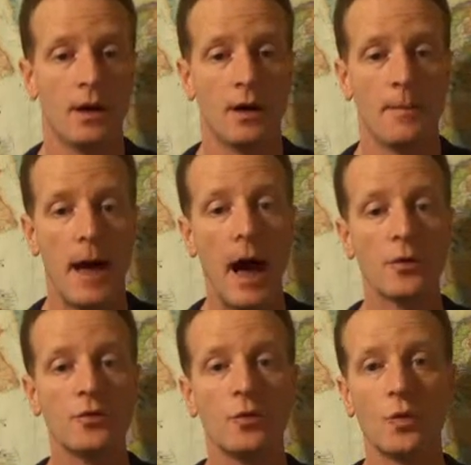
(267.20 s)

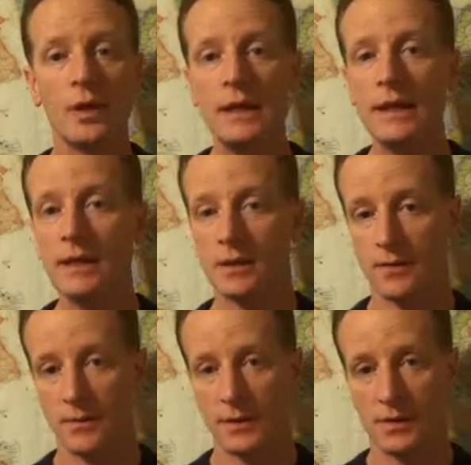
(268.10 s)
How do the readings
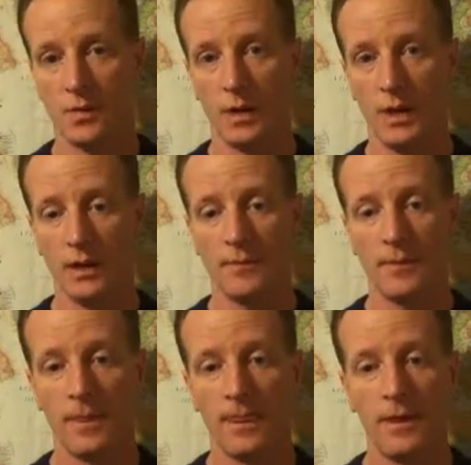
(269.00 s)
from this week
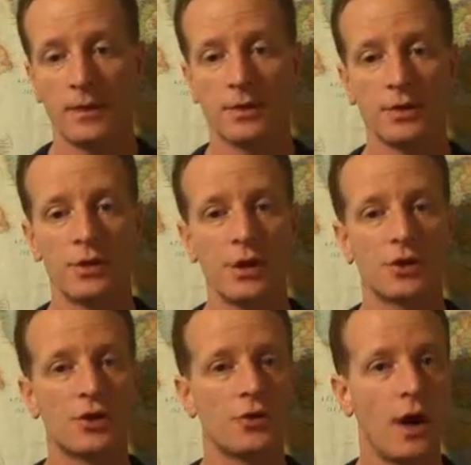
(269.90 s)

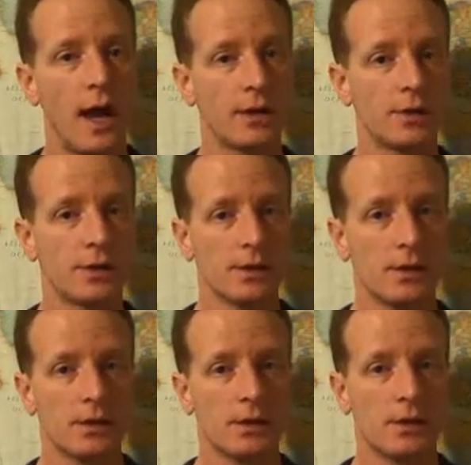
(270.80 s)
suggest
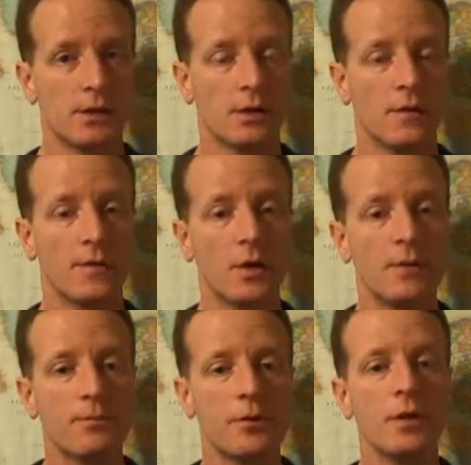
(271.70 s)
strategies for
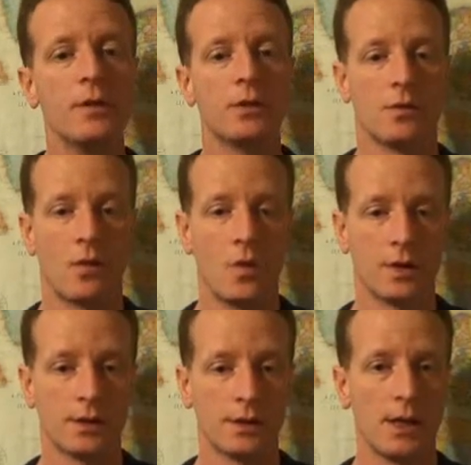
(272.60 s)
improving your
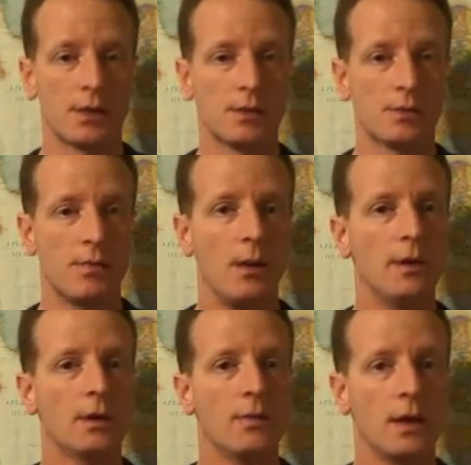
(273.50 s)
organization's
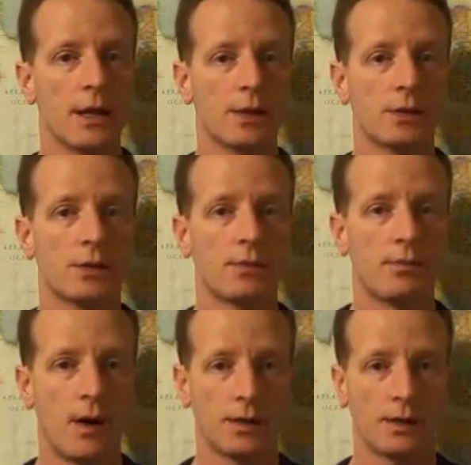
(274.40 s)
public relations
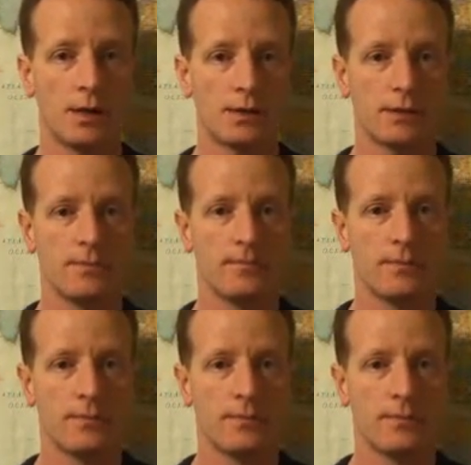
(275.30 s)
process?